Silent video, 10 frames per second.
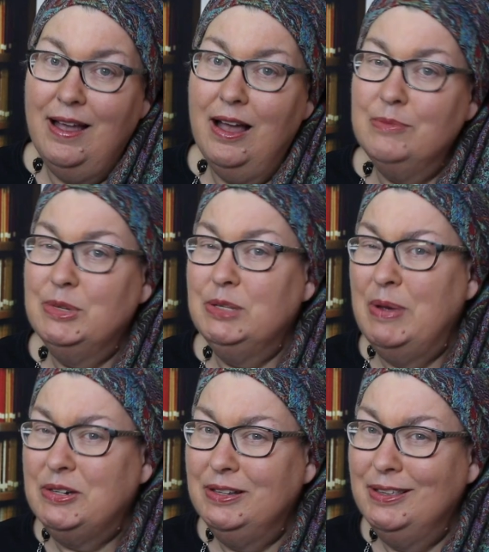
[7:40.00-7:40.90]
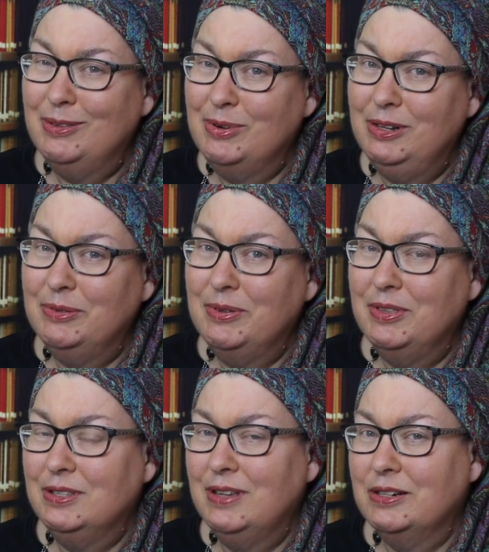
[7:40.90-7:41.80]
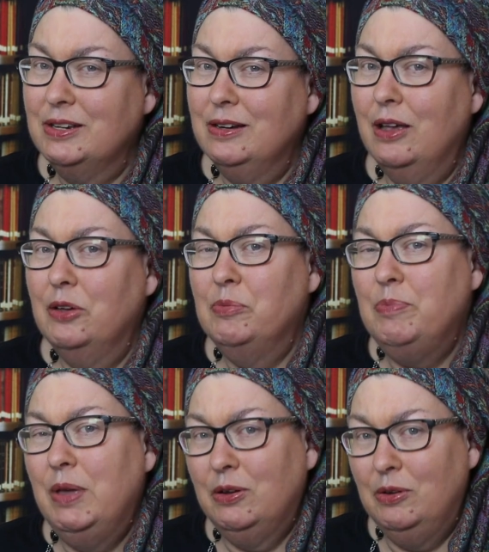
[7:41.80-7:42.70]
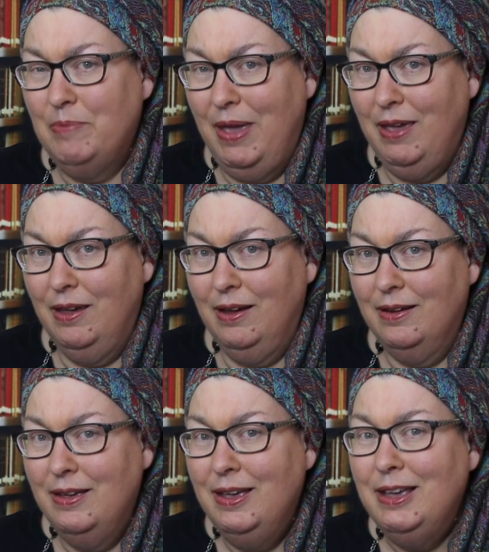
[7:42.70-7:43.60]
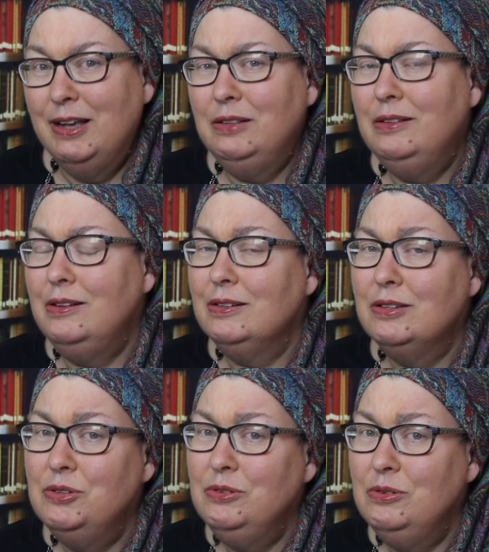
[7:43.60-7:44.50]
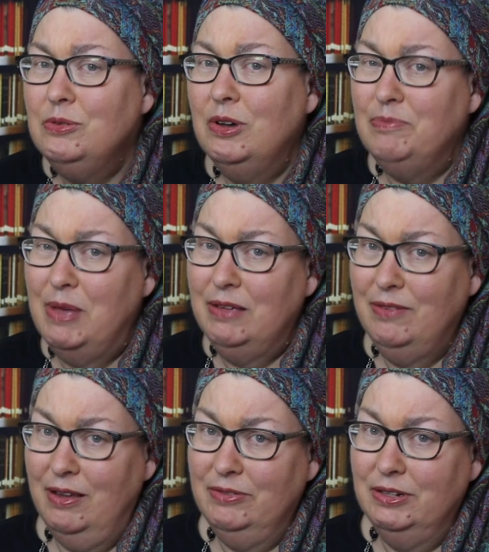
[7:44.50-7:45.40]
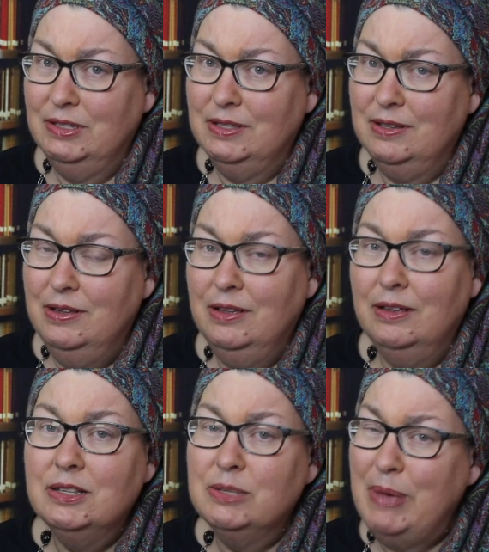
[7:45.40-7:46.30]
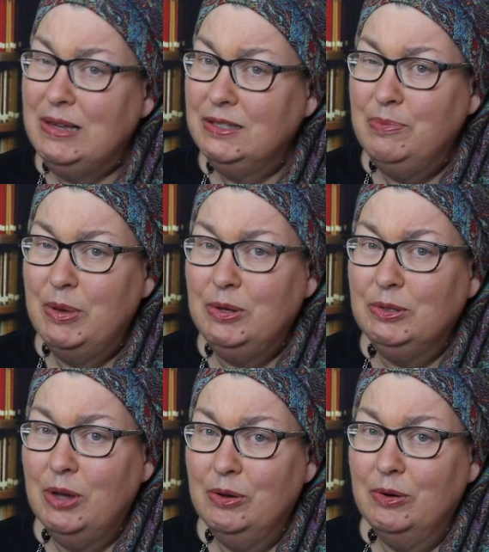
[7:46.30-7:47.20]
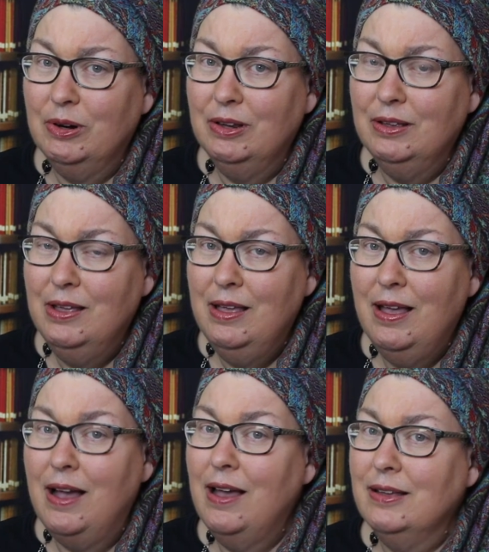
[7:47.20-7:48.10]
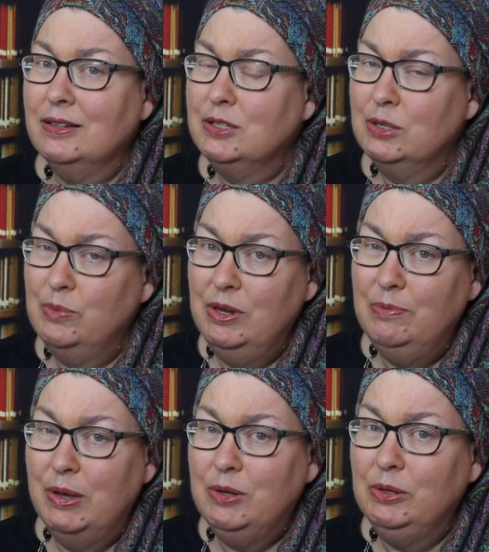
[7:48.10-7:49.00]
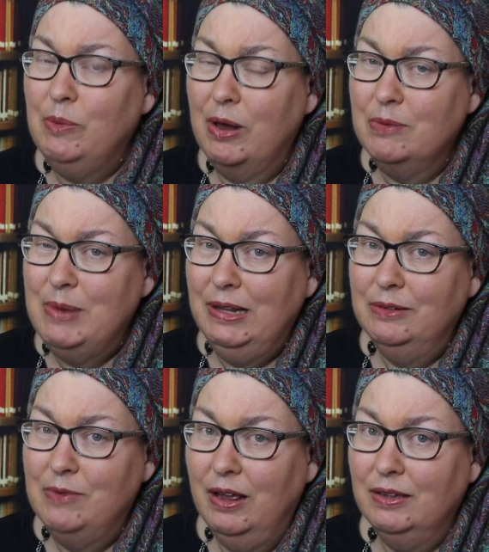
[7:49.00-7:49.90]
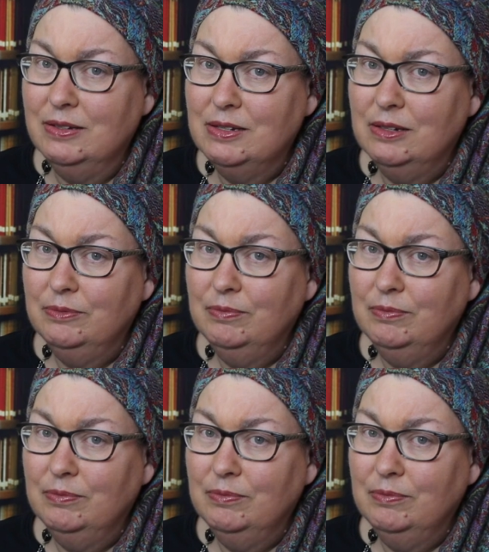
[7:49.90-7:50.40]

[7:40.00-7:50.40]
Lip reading: I'm especially thrilled with a section on pickle making, including two of my favorites, spicy pickled okra and sweet pickled watermelon rind.